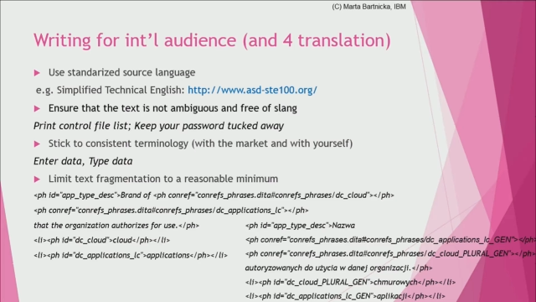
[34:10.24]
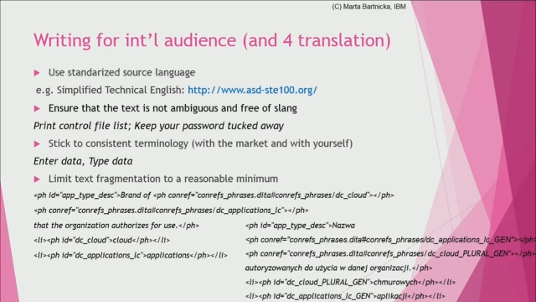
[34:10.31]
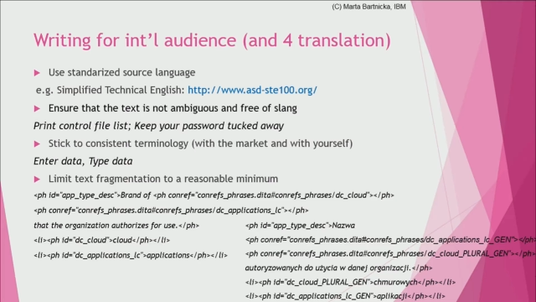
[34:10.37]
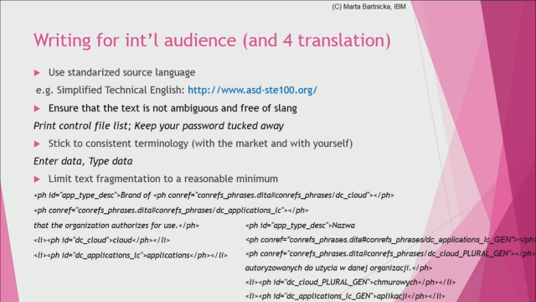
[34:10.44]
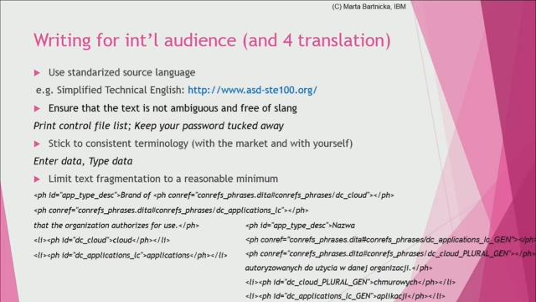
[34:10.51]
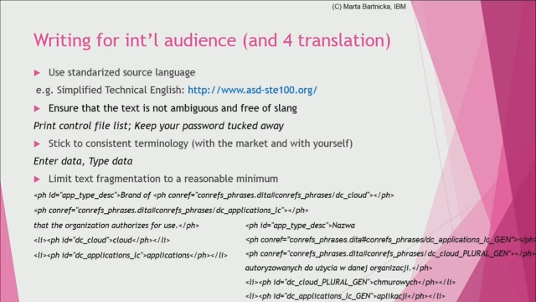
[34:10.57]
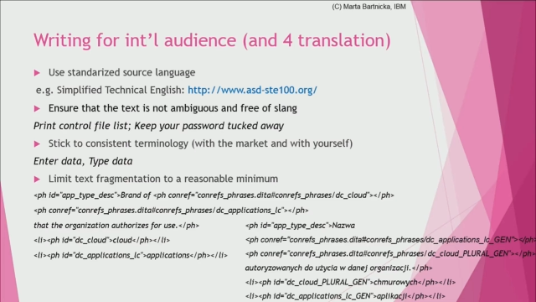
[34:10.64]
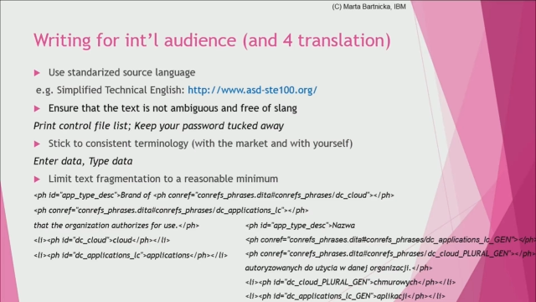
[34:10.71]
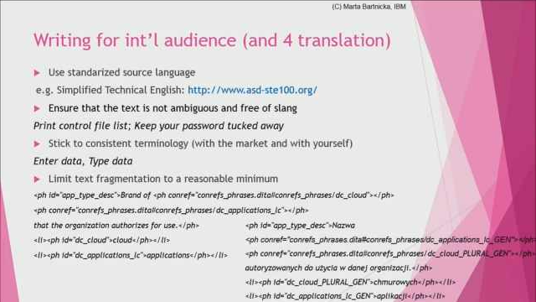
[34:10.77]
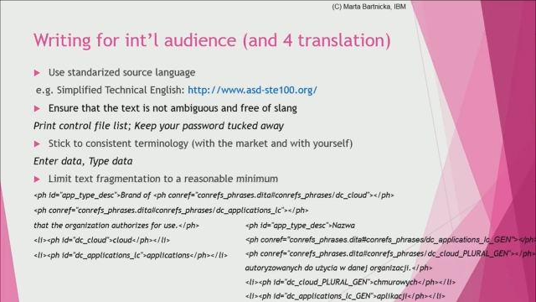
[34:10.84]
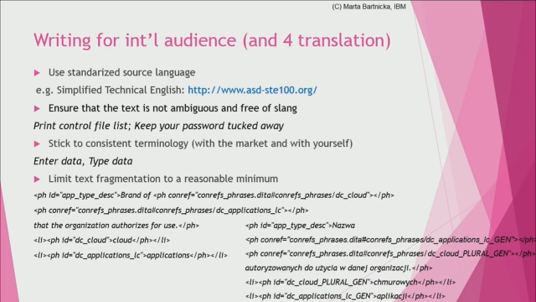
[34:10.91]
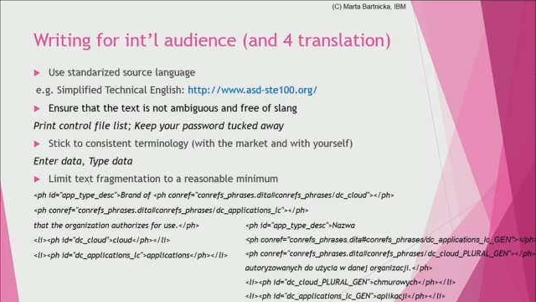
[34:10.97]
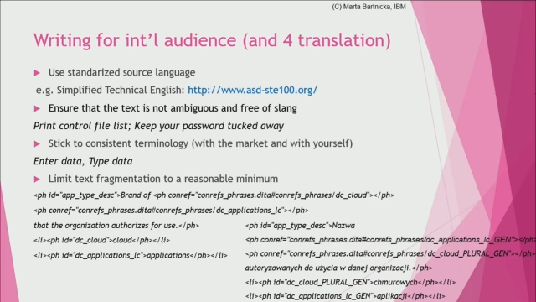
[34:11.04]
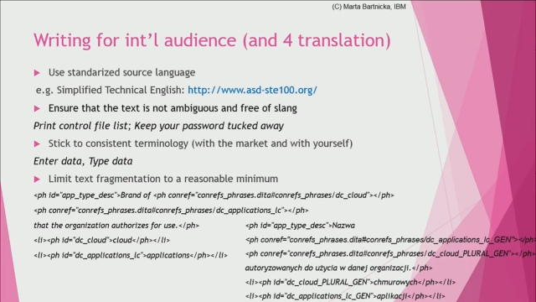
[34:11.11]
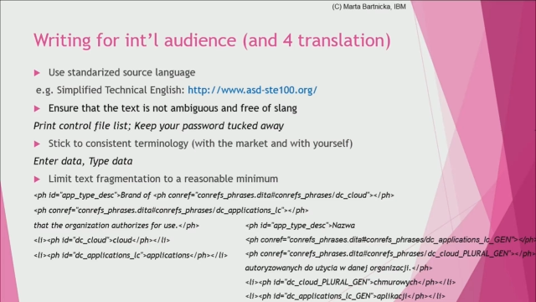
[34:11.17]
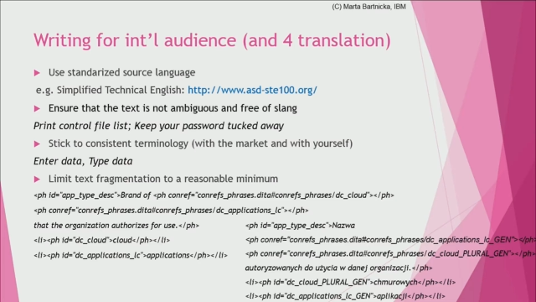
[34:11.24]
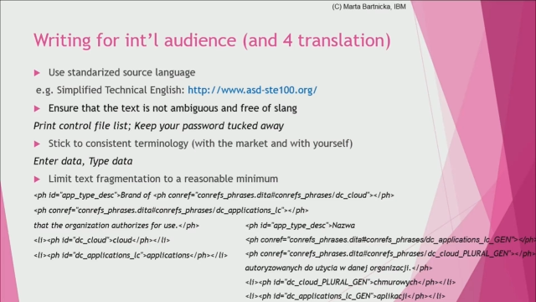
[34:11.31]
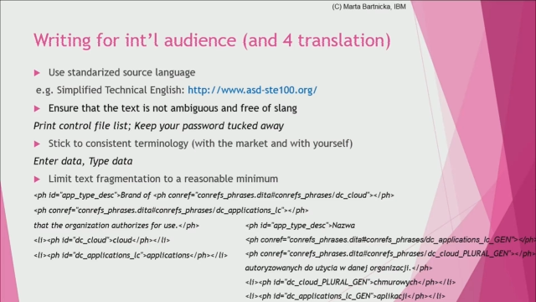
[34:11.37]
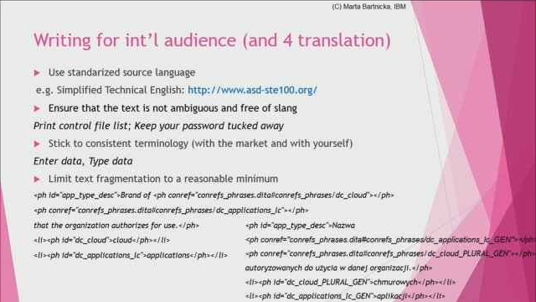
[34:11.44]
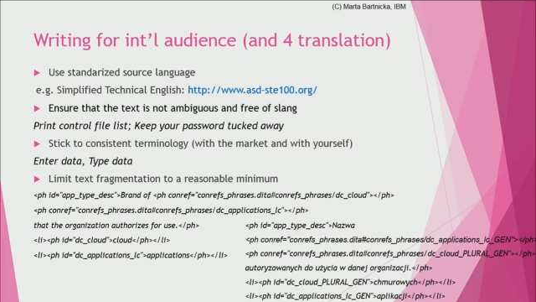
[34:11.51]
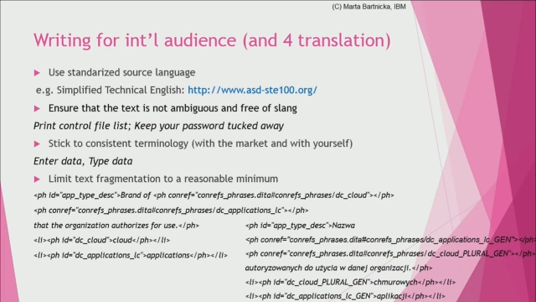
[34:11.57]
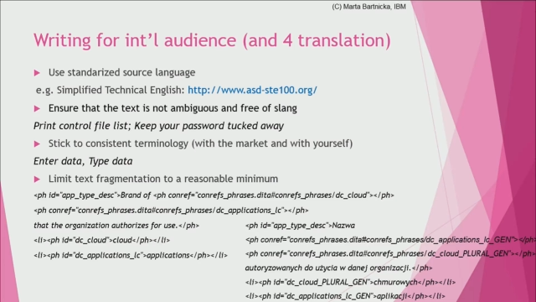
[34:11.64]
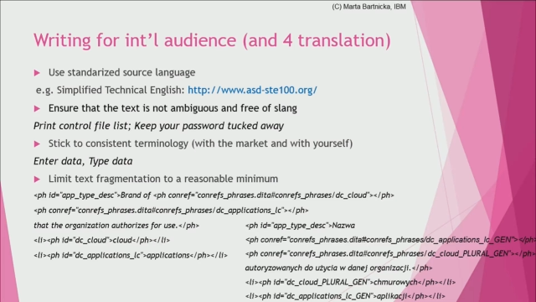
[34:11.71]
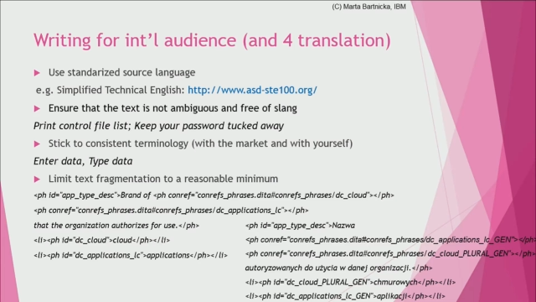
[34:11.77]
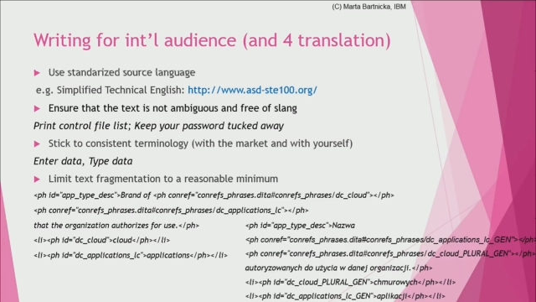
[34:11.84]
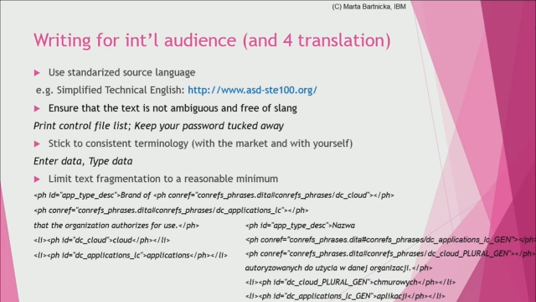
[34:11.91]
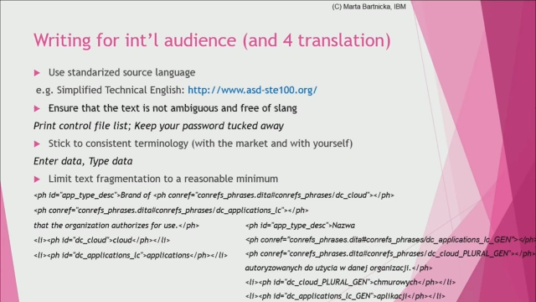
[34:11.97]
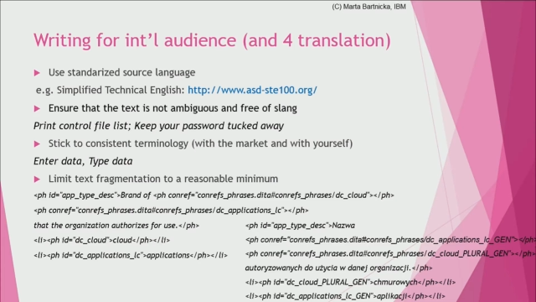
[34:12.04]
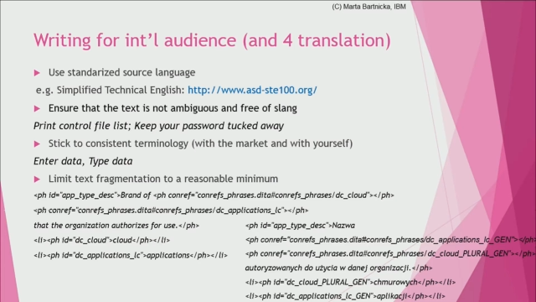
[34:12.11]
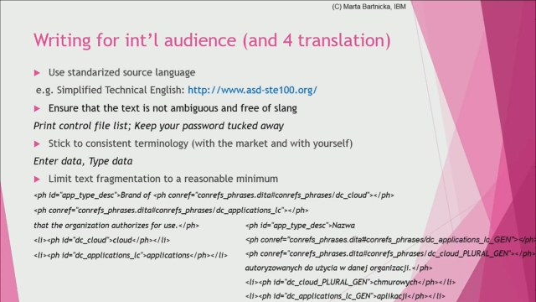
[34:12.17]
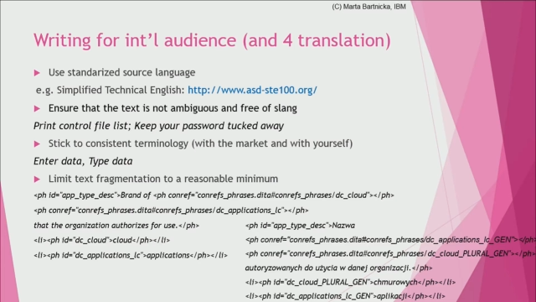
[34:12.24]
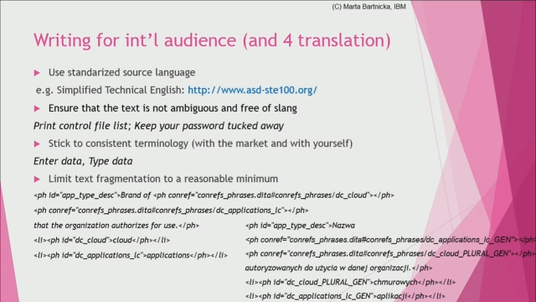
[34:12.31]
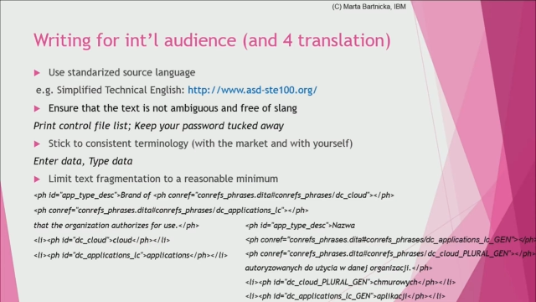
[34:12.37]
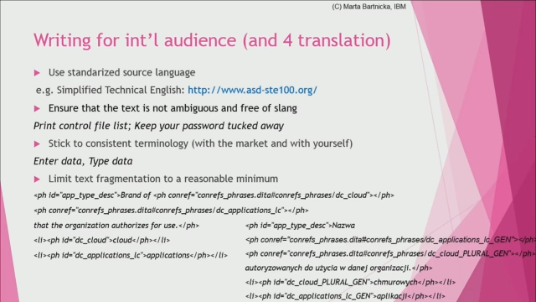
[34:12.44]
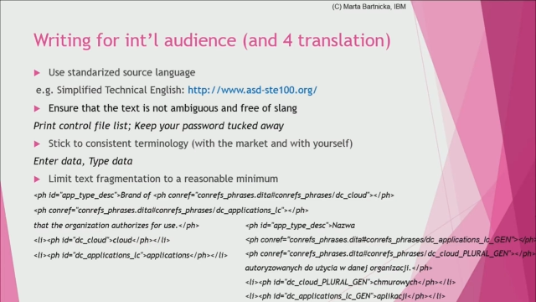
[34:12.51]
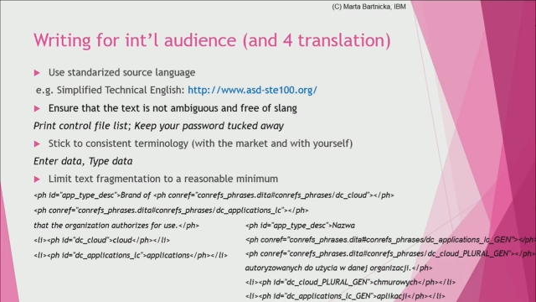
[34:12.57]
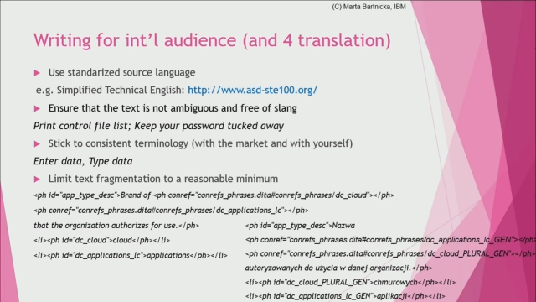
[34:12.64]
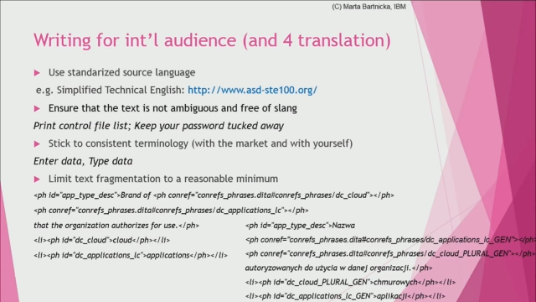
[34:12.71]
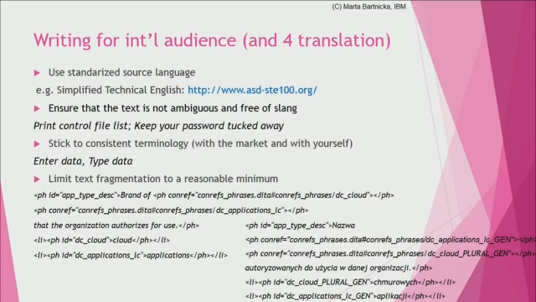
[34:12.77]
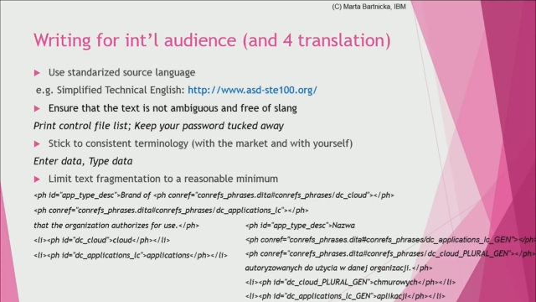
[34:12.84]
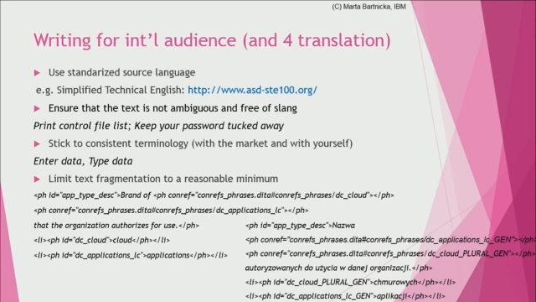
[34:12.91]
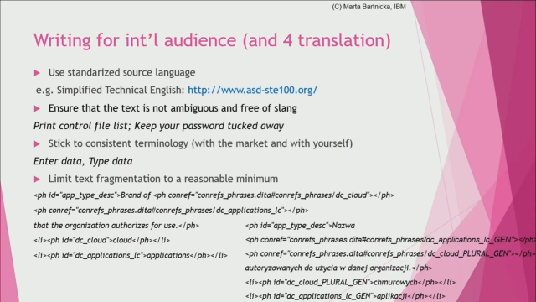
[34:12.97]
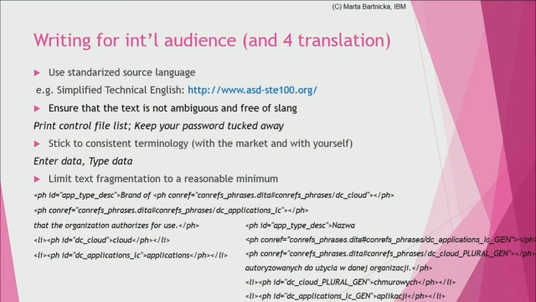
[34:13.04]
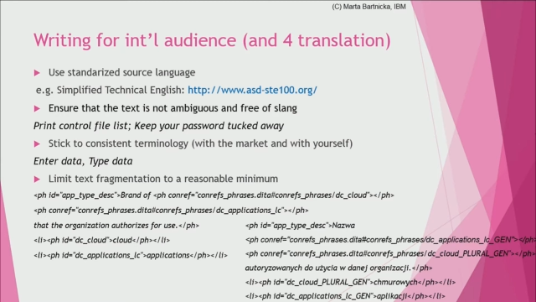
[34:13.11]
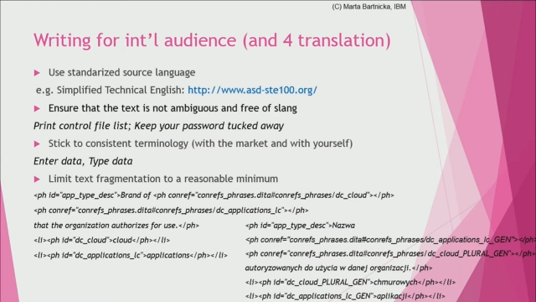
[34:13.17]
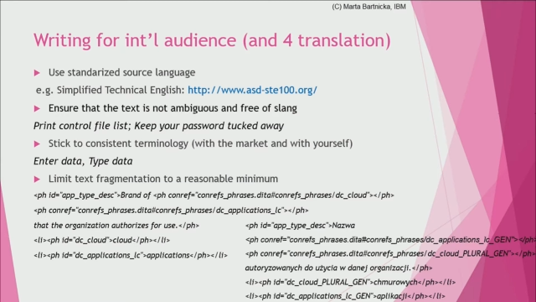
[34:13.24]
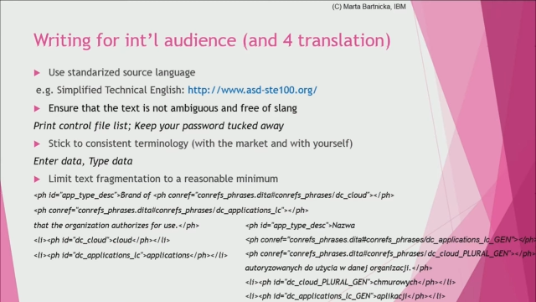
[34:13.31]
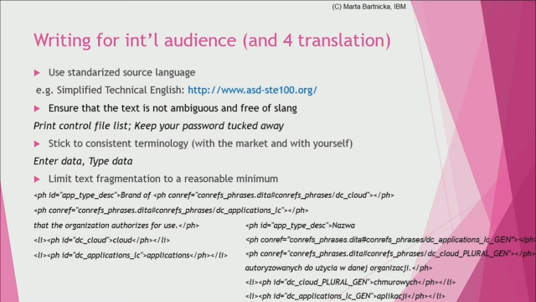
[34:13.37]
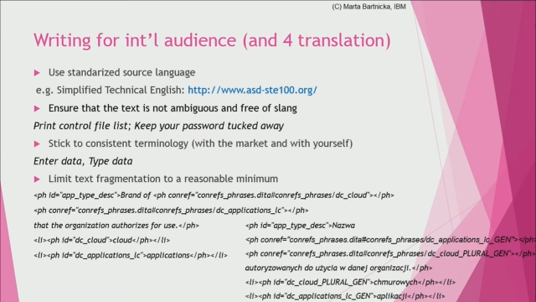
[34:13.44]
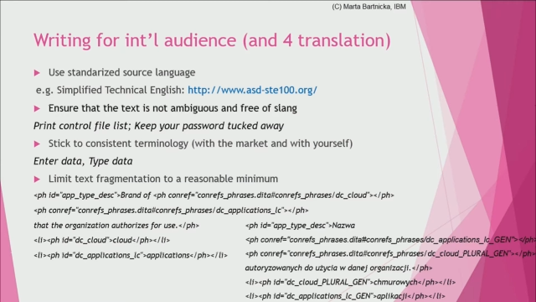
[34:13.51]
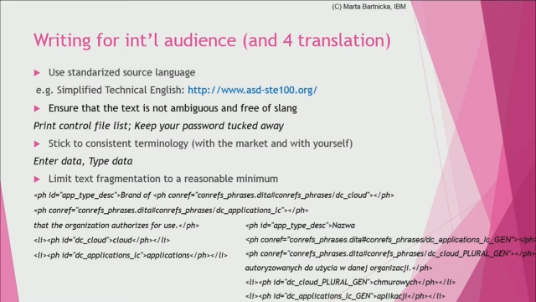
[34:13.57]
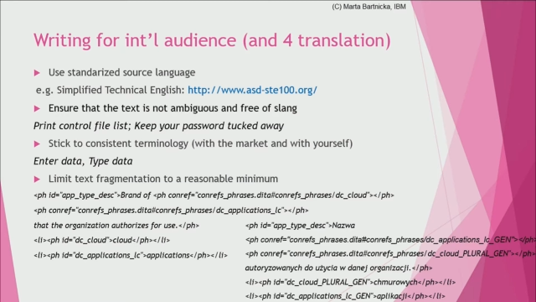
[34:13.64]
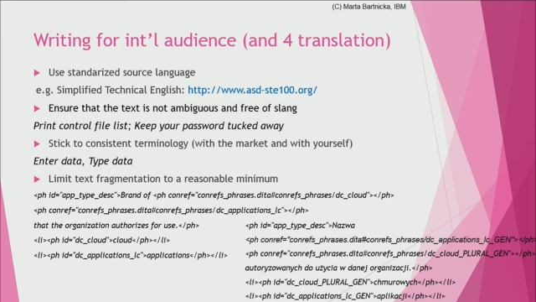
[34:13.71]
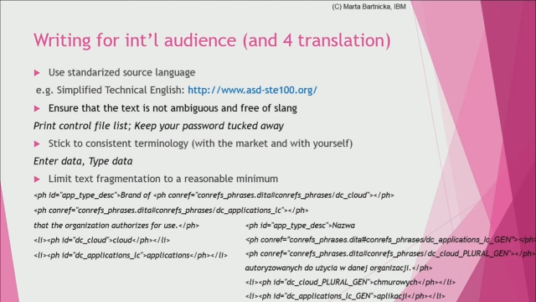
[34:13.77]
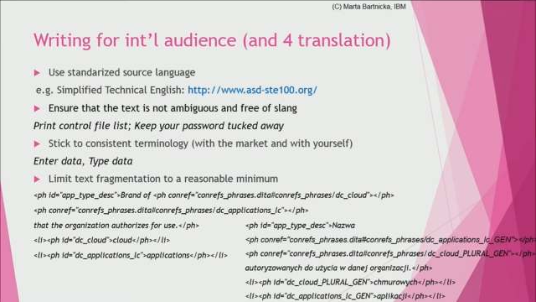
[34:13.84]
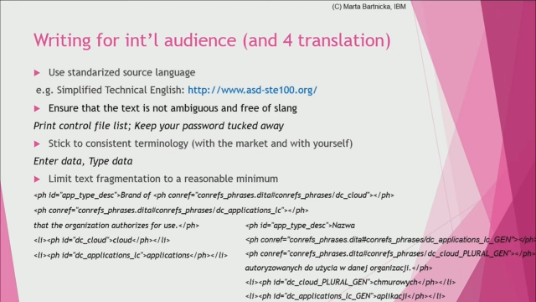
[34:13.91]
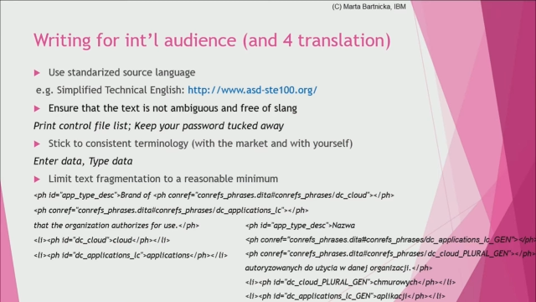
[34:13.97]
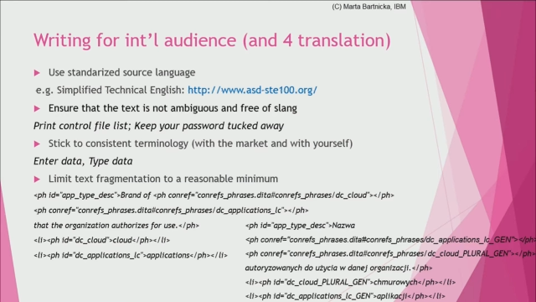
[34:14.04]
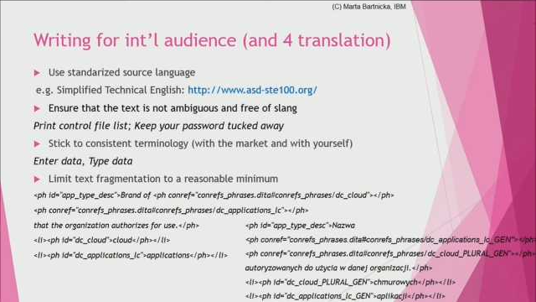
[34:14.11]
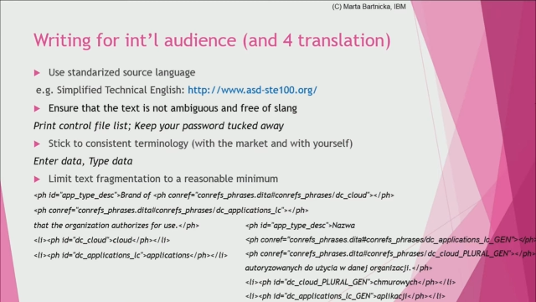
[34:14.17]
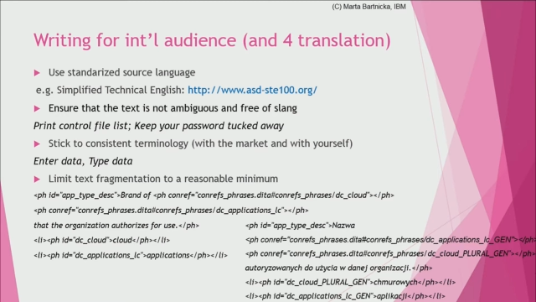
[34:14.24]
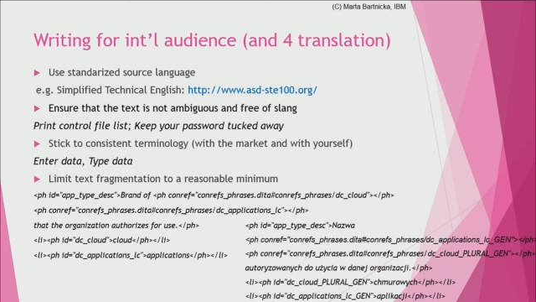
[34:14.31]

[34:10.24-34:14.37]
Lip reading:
No face is visible, so there are no lips to read.